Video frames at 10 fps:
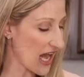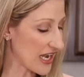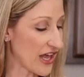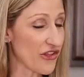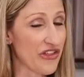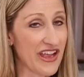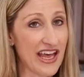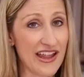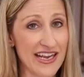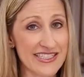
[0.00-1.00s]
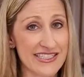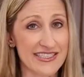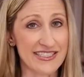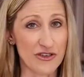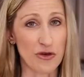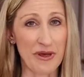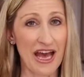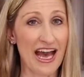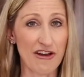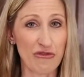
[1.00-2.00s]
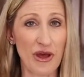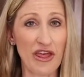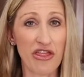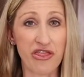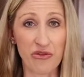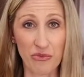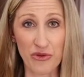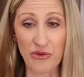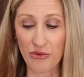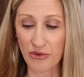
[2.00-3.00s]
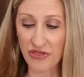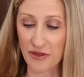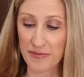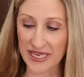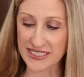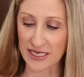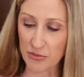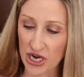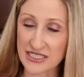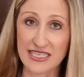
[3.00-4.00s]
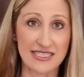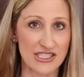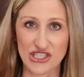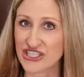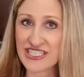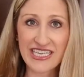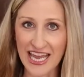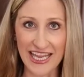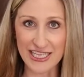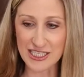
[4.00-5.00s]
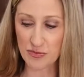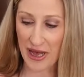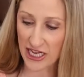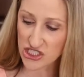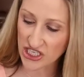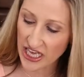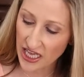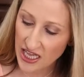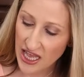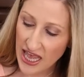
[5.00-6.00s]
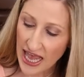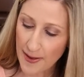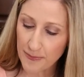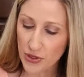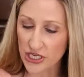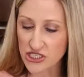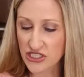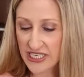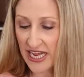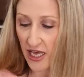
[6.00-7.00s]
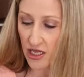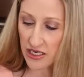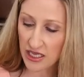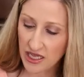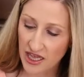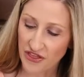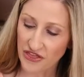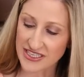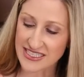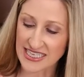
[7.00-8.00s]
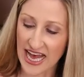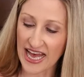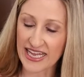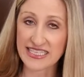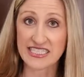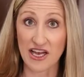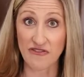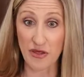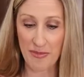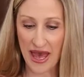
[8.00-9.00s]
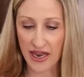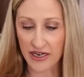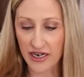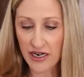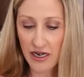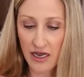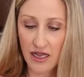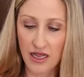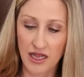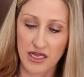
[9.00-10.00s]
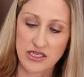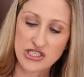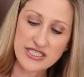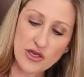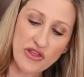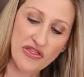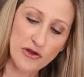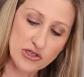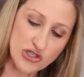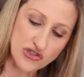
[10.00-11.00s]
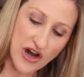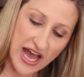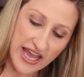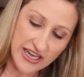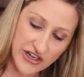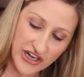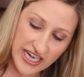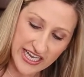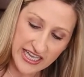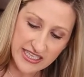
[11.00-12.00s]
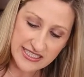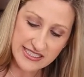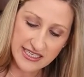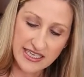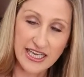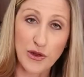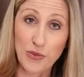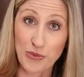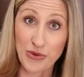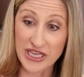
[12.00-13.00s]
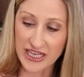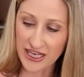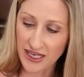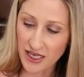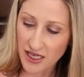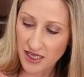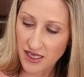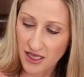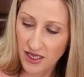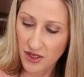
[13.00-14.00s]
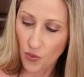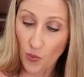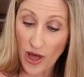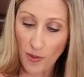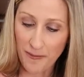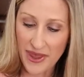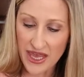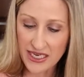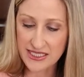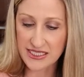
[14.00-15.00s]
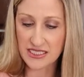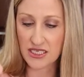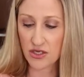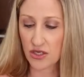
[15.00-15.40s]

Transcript: Another thing I like to do about halfway through the mixing process is just take a spatula and push down the sides of the batter, just so that those dry ingredients get really well mixed